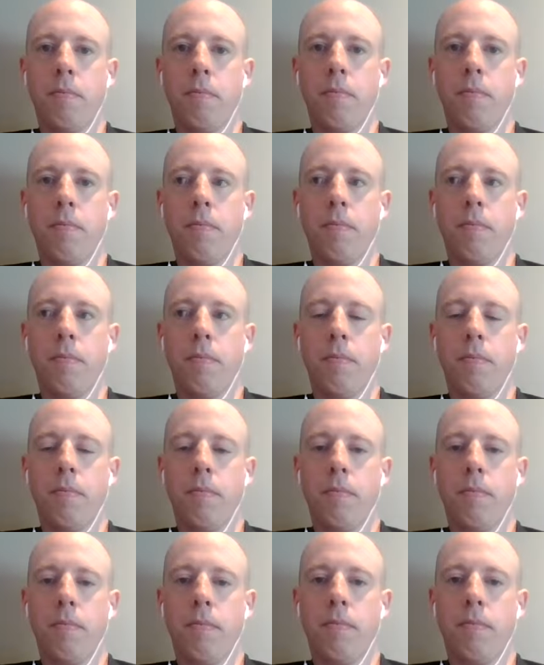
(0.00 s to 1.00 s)

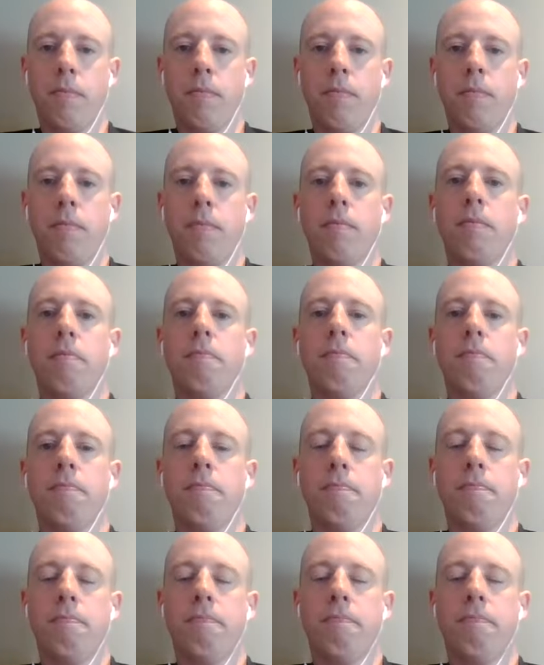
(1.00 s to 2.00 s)

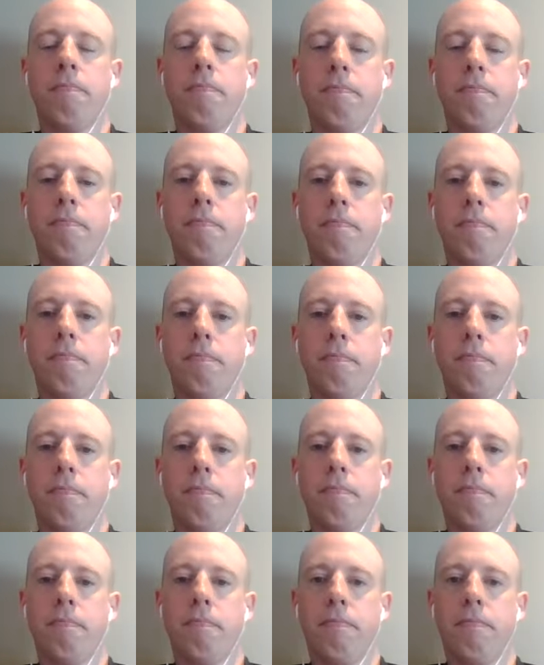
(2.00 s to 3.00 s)

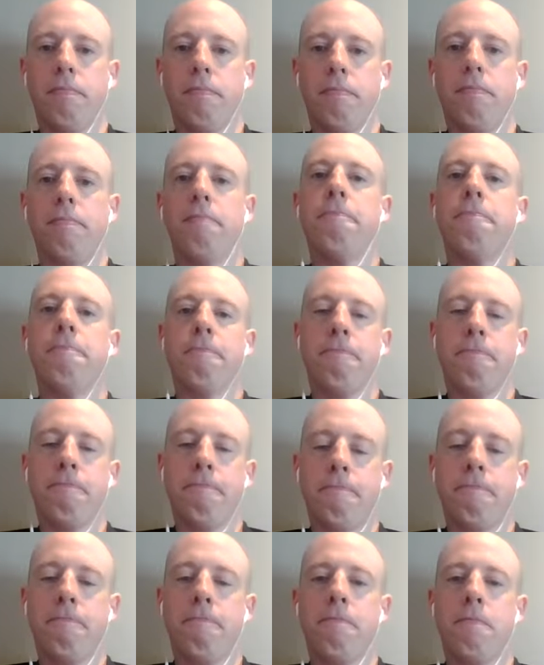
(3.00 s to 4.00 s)

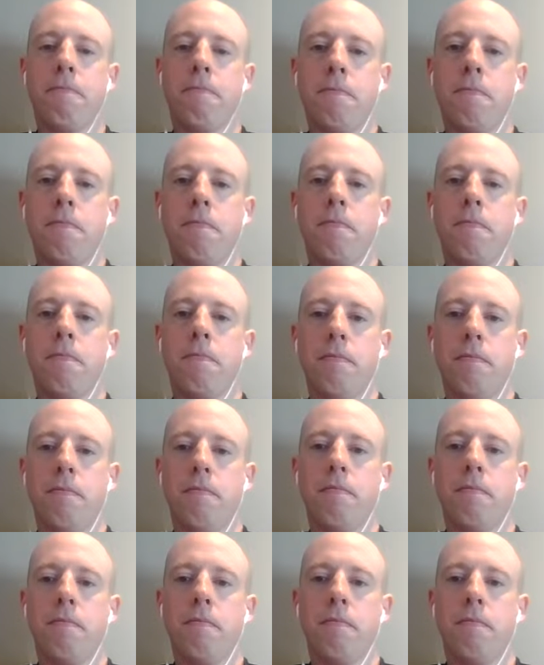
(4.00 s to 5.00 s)

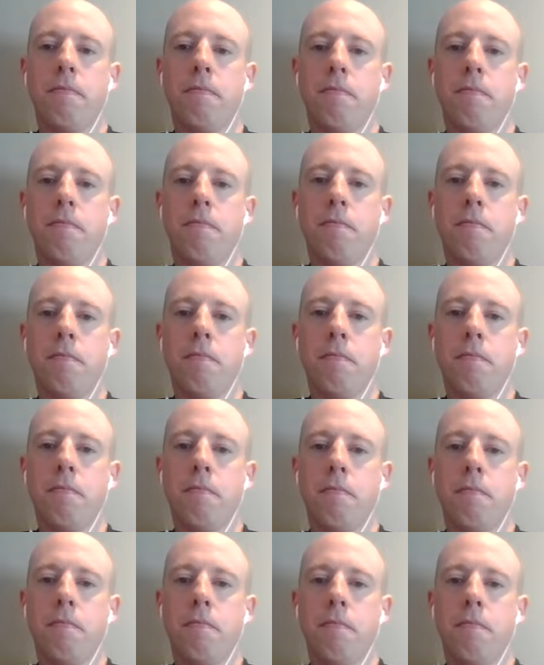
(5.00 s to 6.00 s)

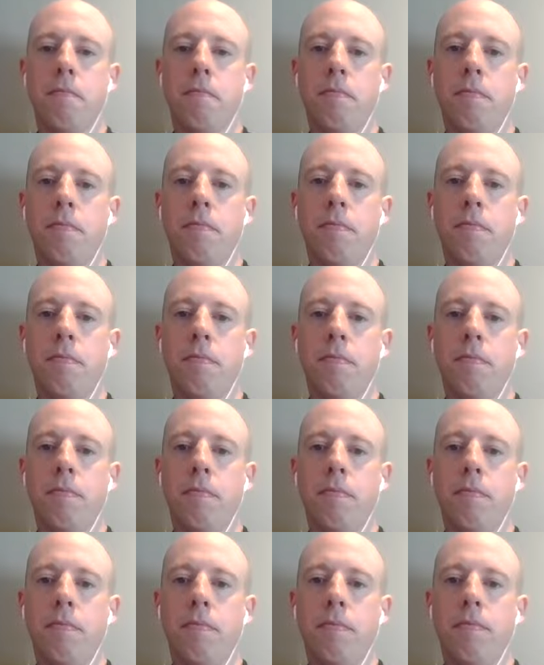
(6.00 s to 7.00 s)

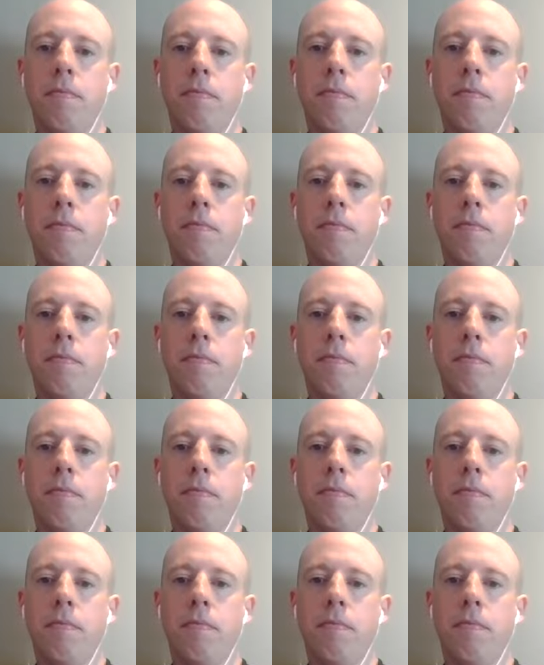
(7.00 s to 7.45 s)
[no speech]